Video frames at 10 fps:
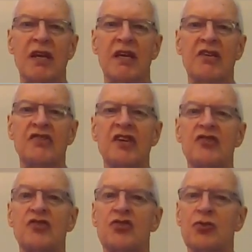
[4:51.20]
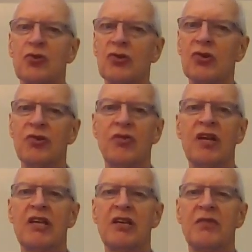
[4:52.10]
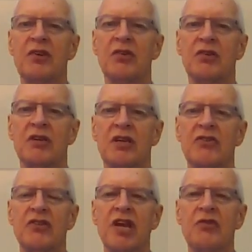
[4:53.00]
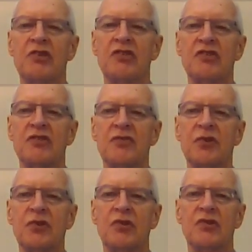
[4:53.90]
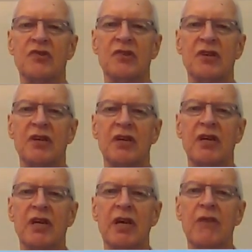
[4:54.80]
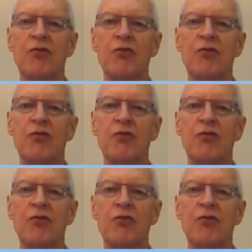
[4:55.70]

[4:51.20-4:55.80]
it is extraordinarily difficult to notice its flaws. If